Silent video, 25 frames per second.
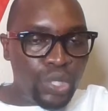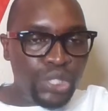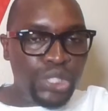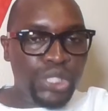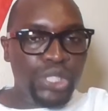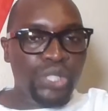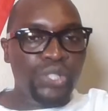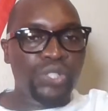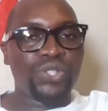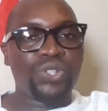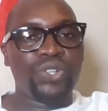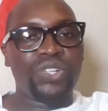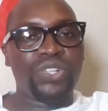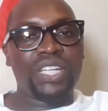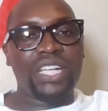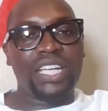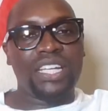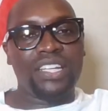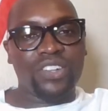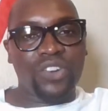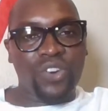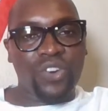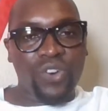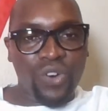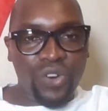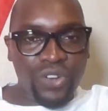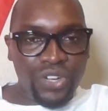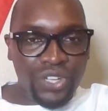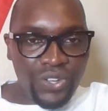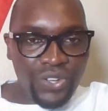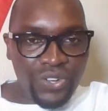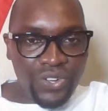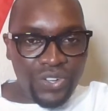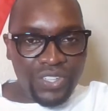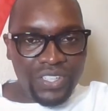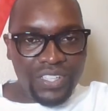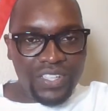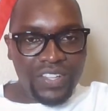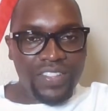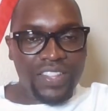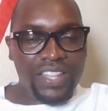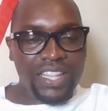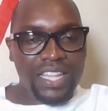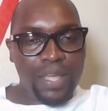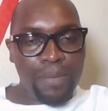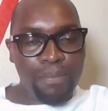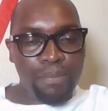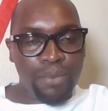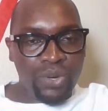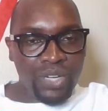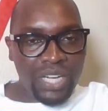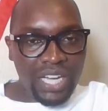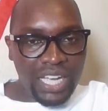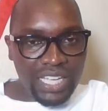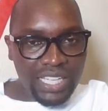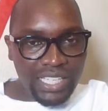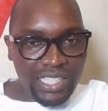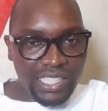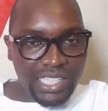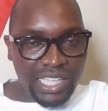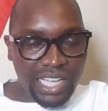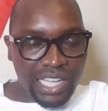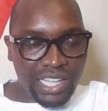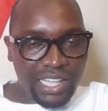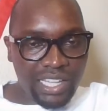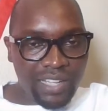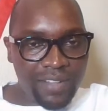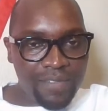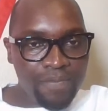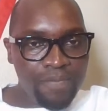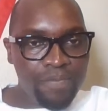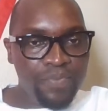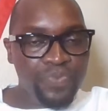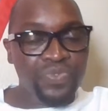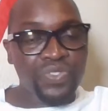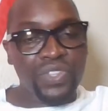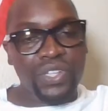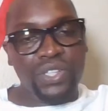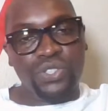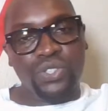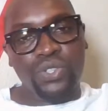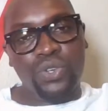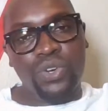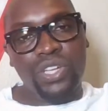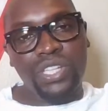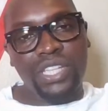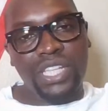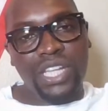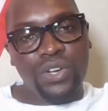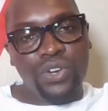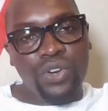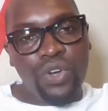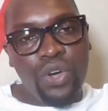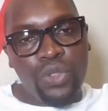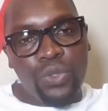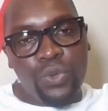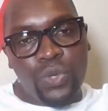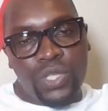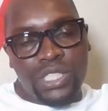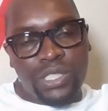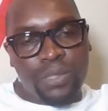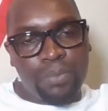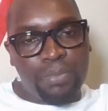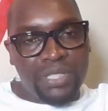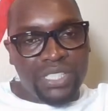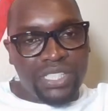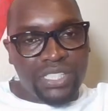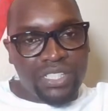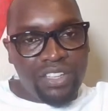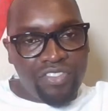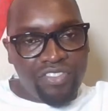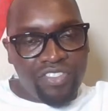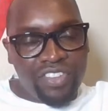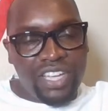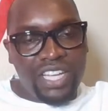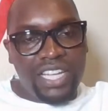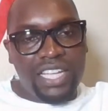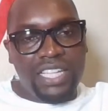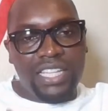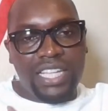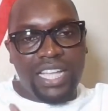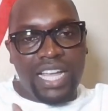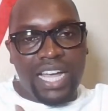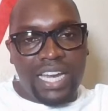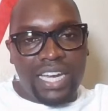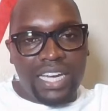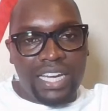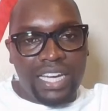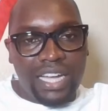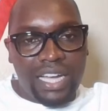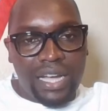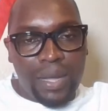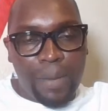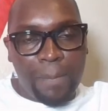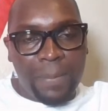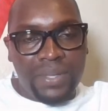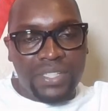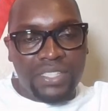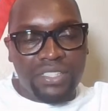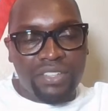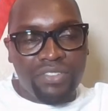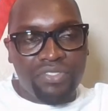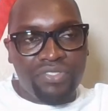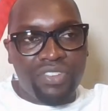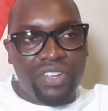Washington and Oregon, they border each other. So in the Northwest Pacific, in the